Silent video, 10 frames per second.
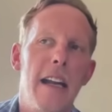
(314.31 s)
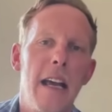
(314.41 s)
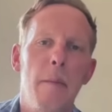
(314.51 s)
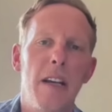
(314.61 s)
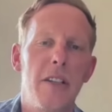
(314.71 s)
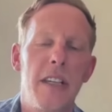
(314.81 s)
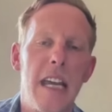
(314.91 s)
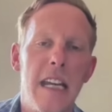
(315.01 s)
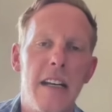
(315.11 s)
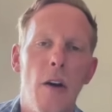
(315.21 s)
had hit my
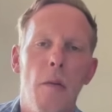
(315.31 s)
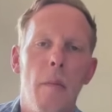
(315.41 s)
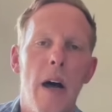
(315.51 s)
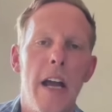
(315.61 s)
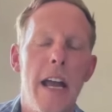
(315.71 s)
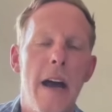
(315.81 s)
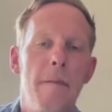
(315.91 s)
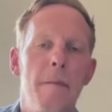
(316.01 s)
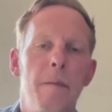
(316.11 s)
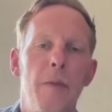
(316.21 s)
ski, not my
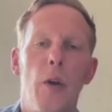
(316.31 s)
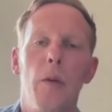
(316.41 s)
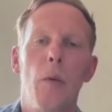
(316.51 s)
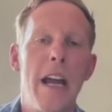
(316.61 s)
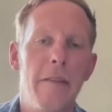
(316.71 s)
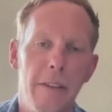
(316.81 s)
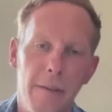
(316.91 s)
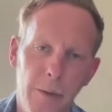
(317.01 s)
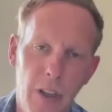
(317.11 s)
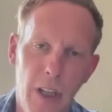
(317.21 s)
not the wave.
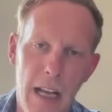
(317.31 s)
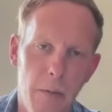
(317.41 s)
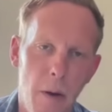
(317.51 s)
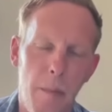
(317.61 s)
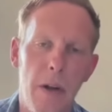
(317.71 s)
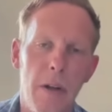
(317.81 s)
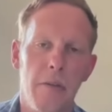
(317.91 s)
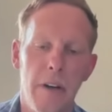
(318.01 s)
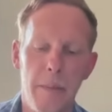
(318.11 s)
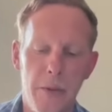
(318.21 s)
So that's what
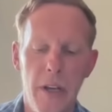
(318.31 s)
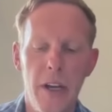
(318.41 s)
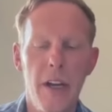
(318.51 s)
broke the ribs.